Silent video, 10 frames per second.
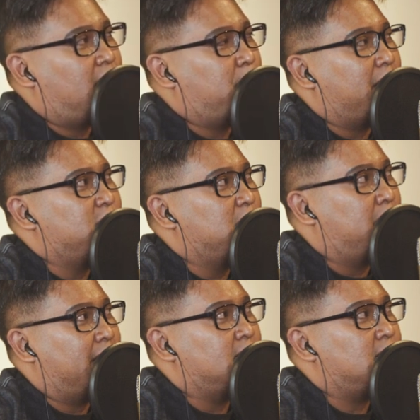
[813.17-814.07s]
had a pantry
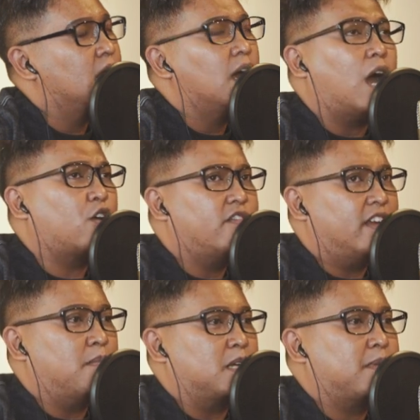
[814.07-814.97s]
blindness, say, I couldn't
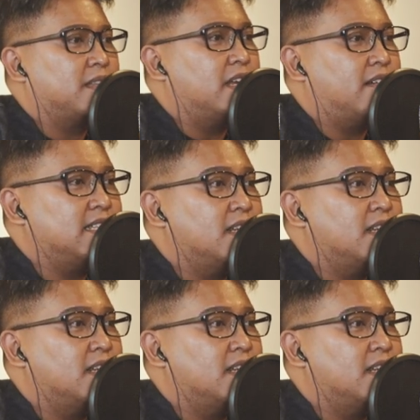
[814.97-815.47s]
find the basmati rice.